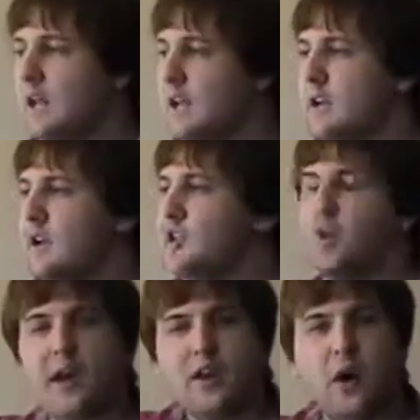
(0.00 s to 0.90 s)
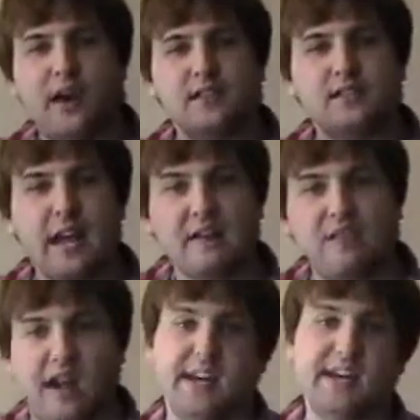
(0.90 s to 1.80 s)
Like, do I know how to stand
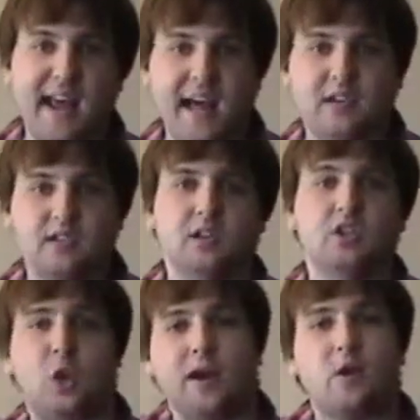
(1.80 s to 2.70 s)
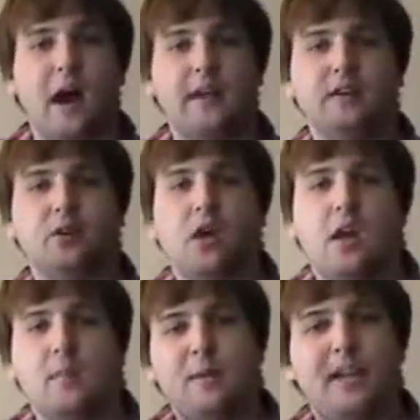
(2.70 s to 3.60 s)
fight? Yes. Do I know how to
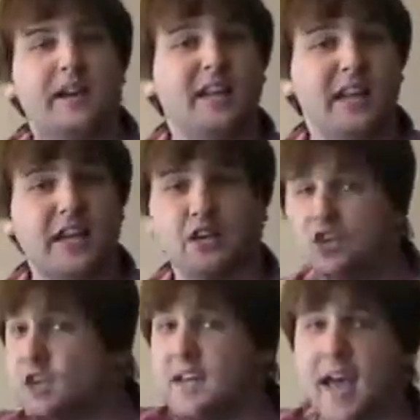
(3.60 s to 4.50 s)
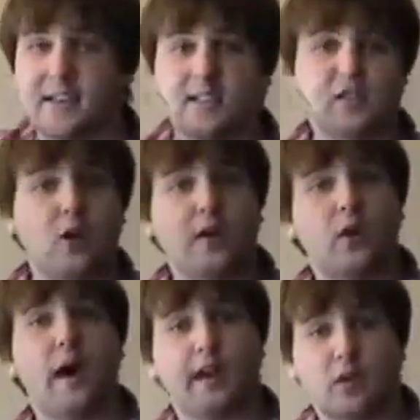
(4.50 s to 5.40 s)
be in clinch? Yes. And do I
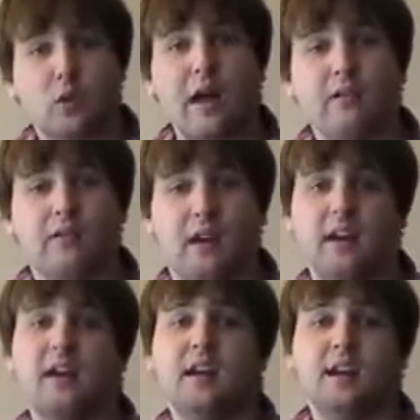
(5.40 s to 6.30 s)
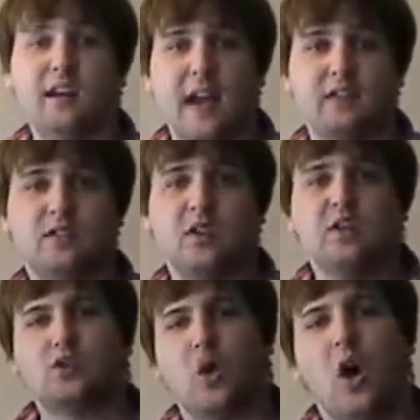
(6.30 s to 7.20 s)
know how to ground fight? Yes.
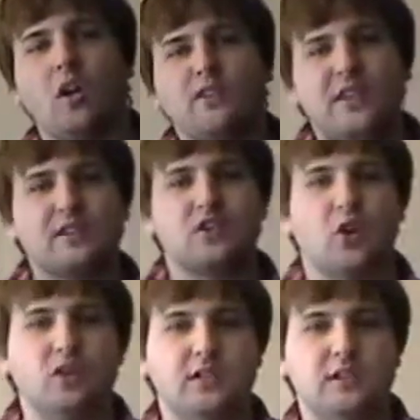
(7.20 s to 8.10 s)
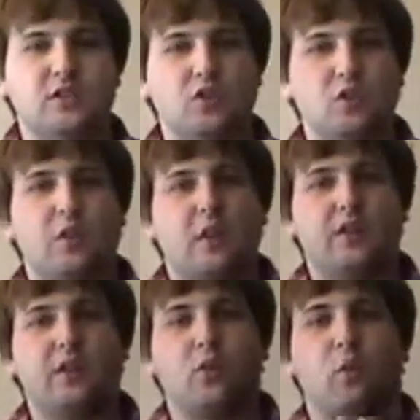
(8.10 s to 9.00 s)
So all of this goes into
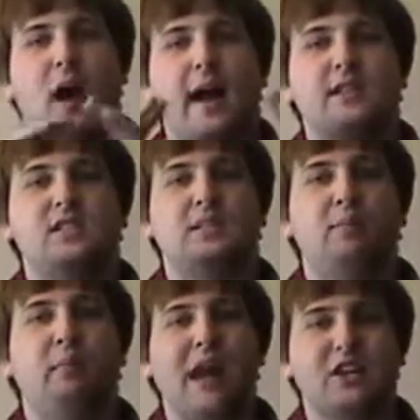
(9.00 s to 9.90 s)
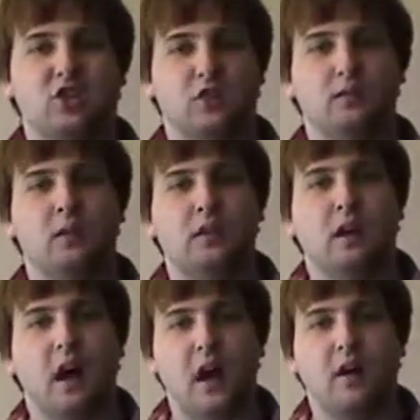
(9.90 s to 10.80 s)
the wide spectrum
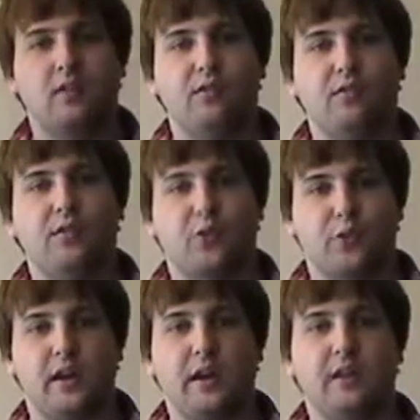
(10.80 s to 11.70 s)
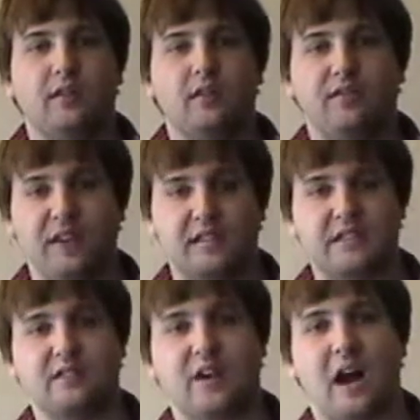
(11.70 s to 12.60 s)
of the 3
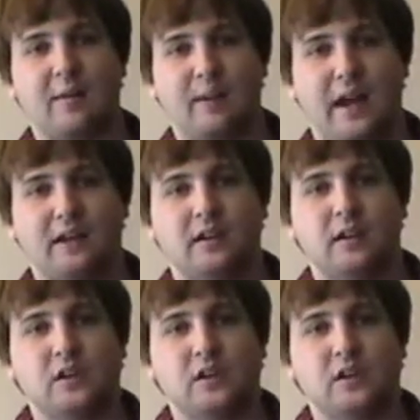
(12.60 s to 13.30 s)
phases of combat.